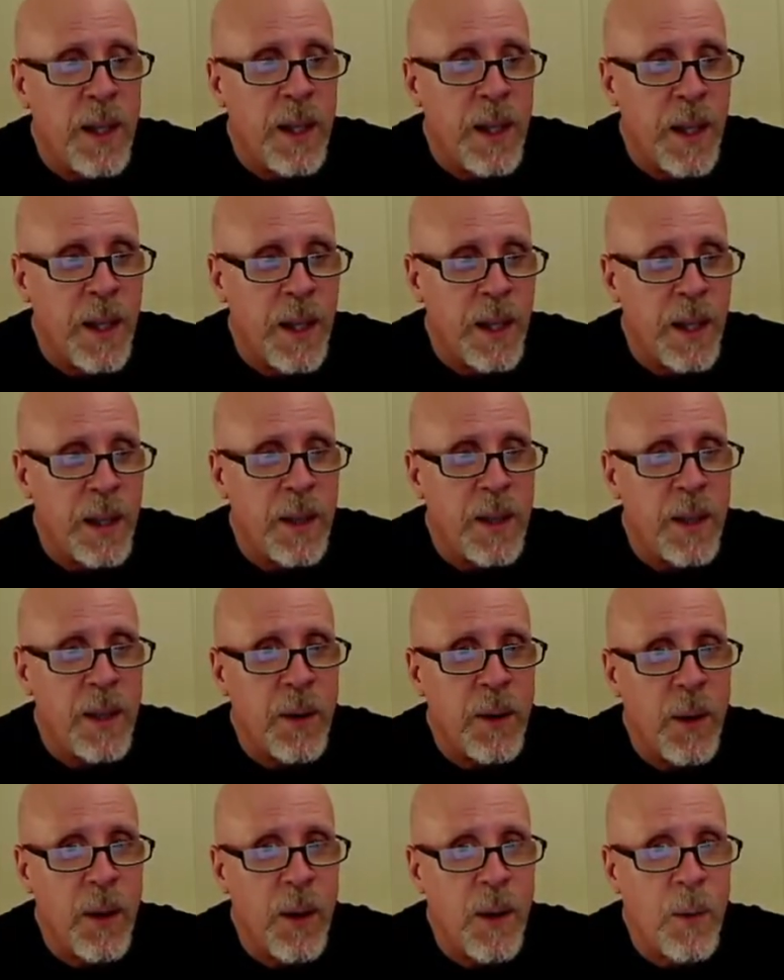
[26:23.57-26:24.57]
And
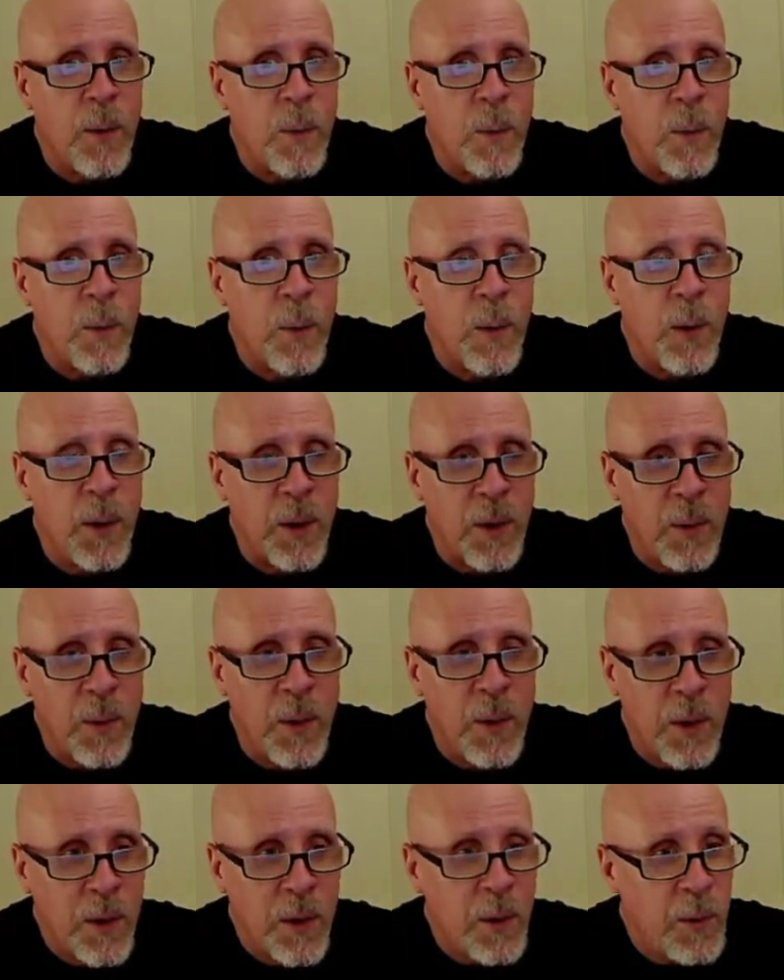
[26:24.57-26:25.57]
in
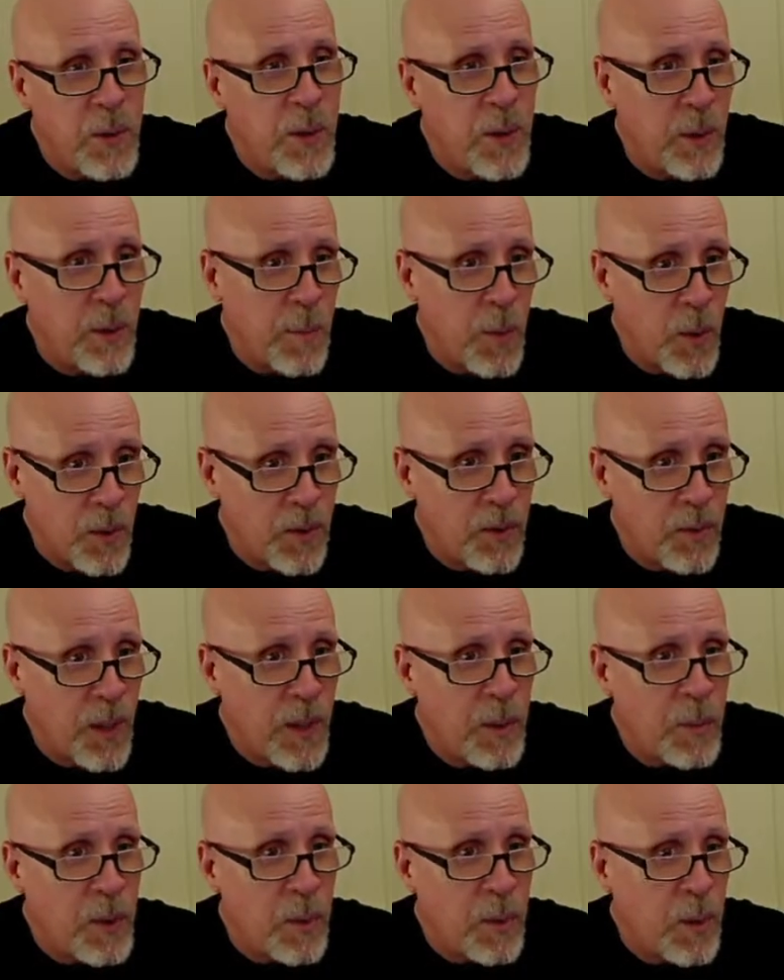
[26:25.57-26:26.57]
order to use the most
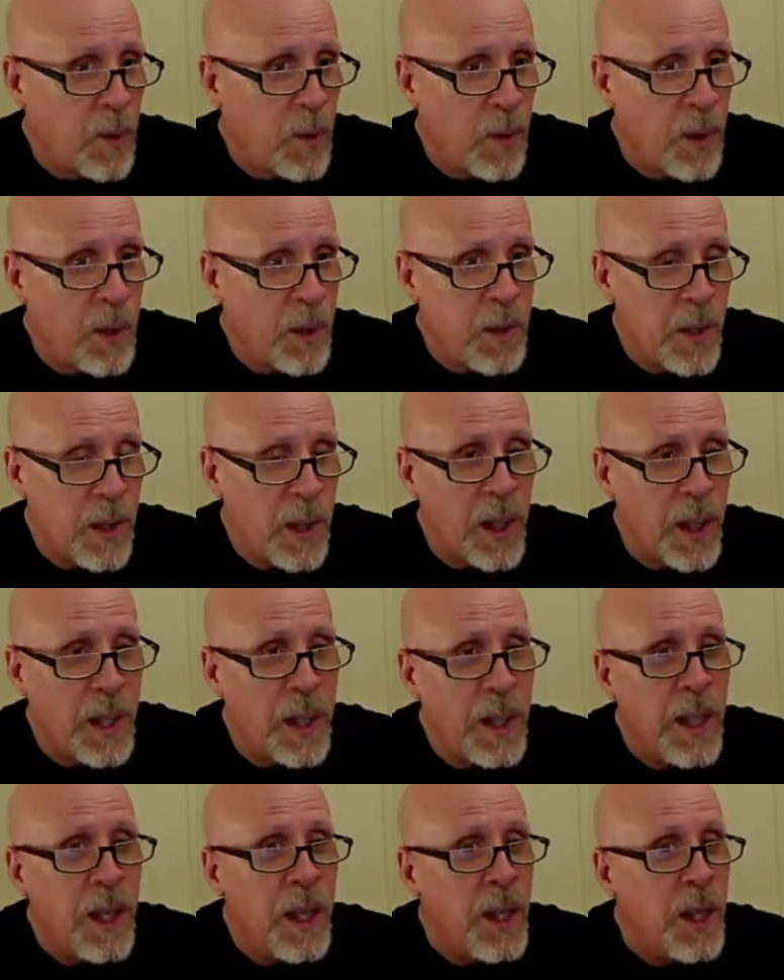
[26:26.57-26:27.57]
famous one, RSA,
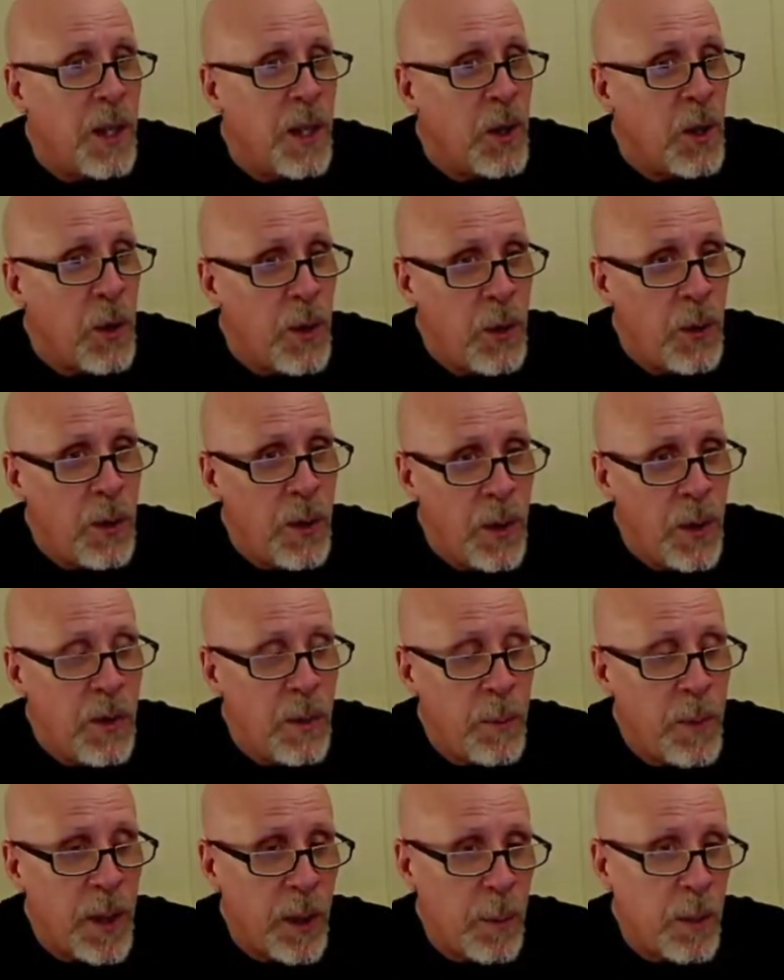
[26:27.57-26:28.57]
you need to
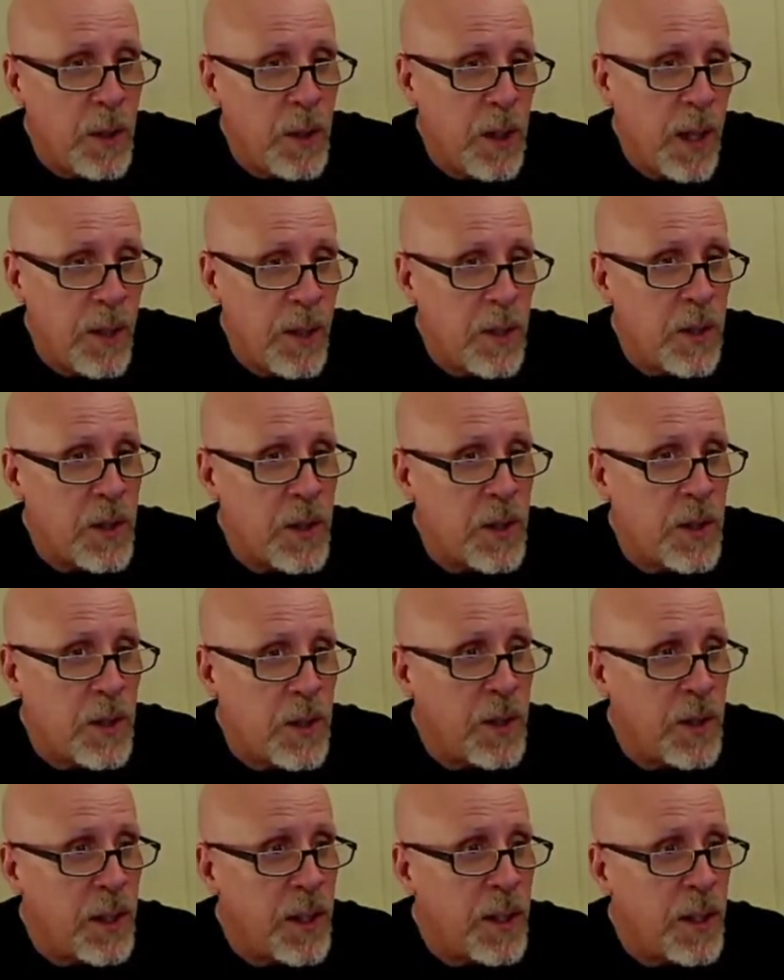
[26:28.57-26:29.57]
be able to take the
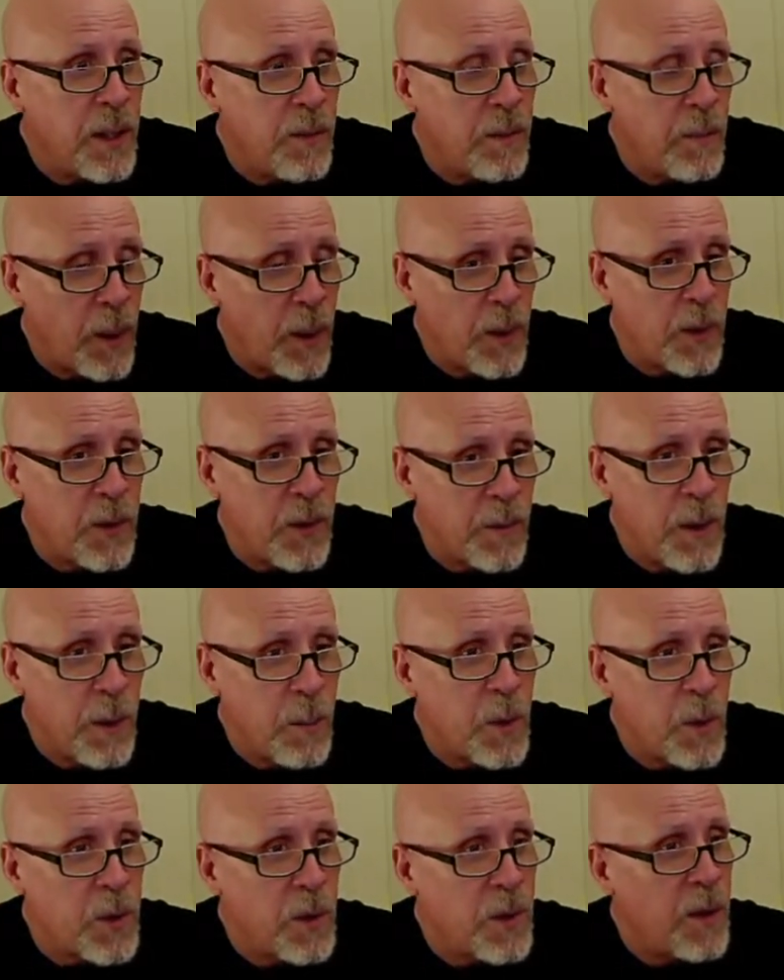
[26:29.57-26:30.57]
GCD of pairs of
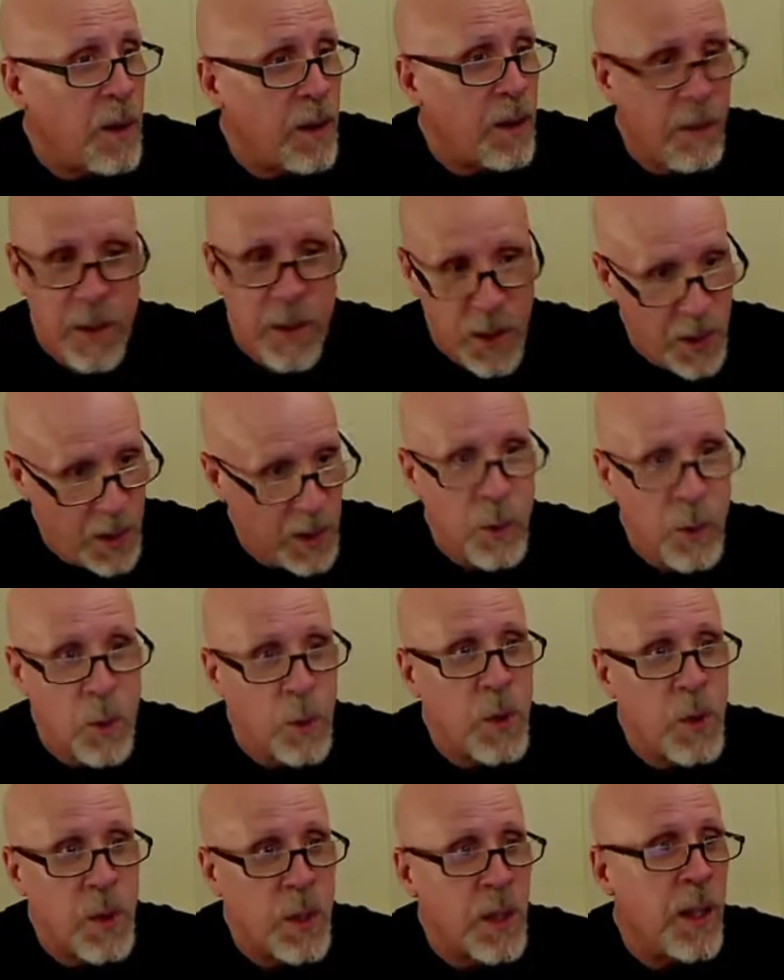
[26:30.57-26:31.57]
numbers of this
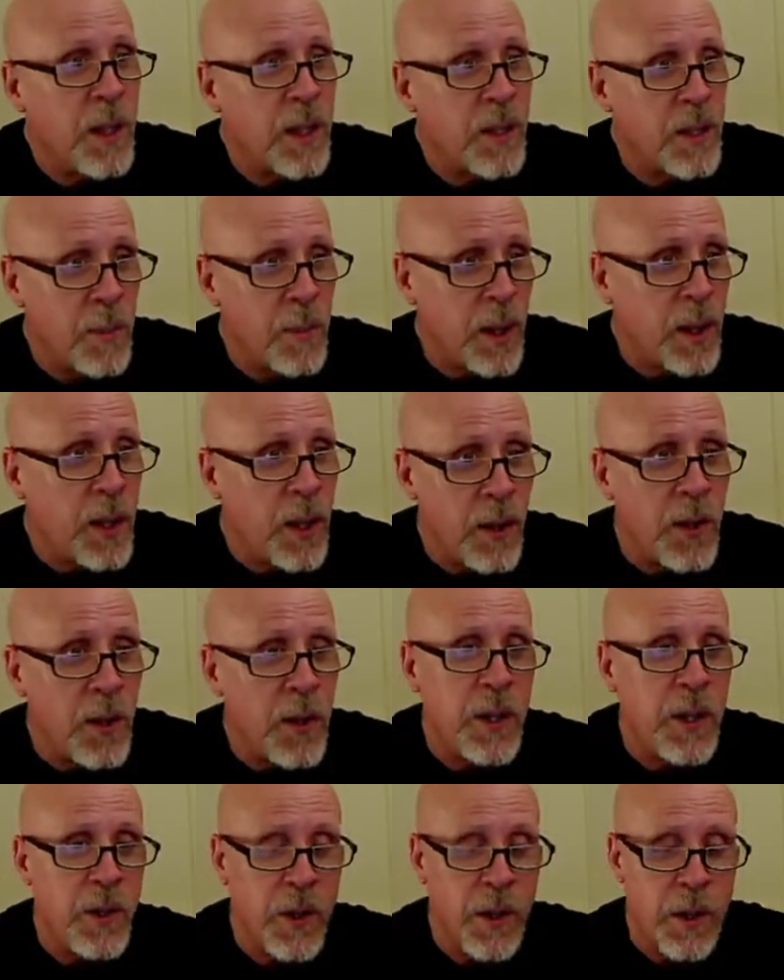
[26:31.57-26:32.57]
enormous size, many hundred
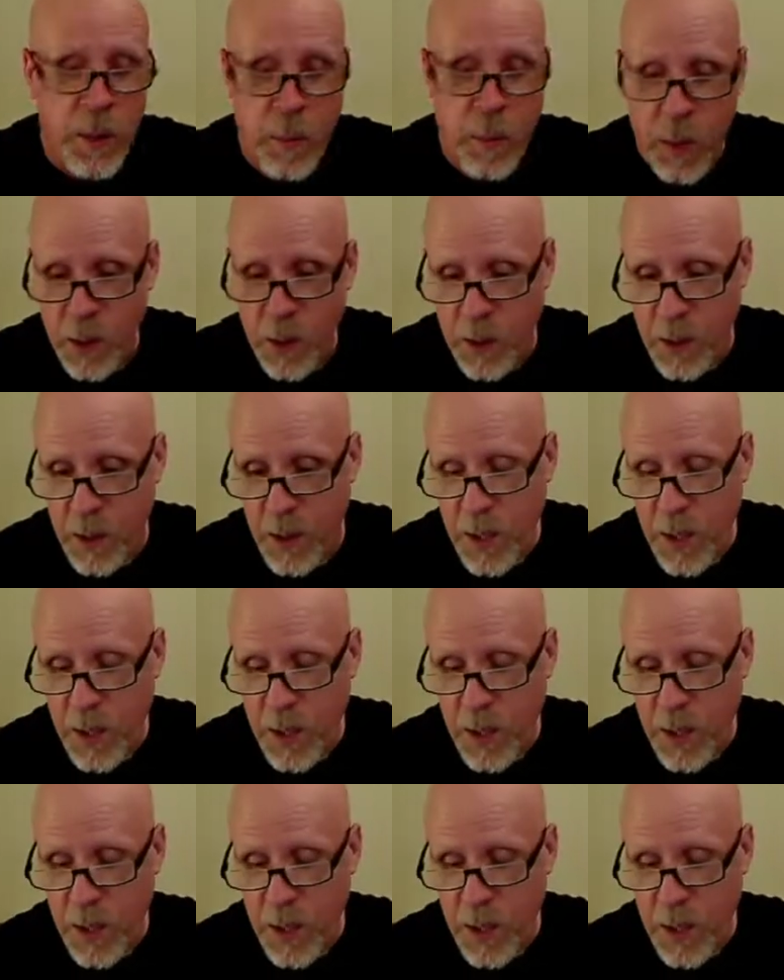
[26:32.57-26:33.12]
digit numbers.